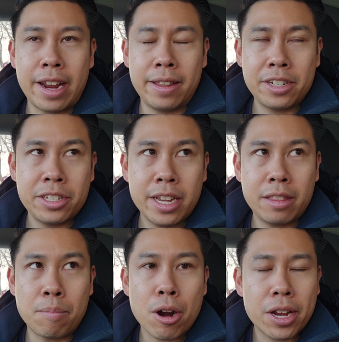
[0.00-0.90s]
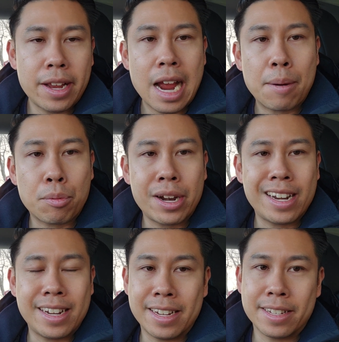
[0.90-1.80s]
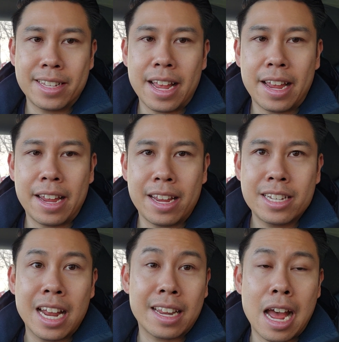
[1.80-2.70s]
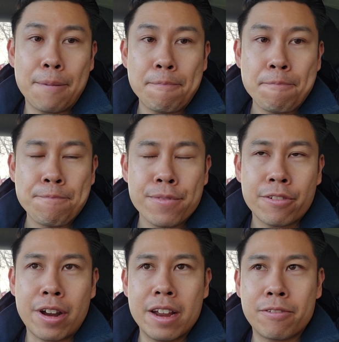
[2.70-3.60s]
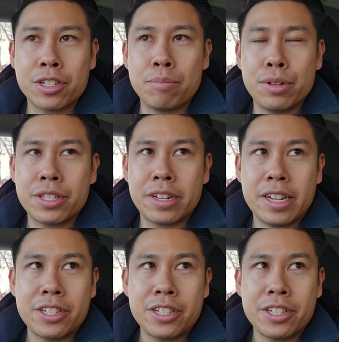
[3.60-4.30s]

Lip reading: And let's just say the market cap rate is a 10 cap, right, for simplicity.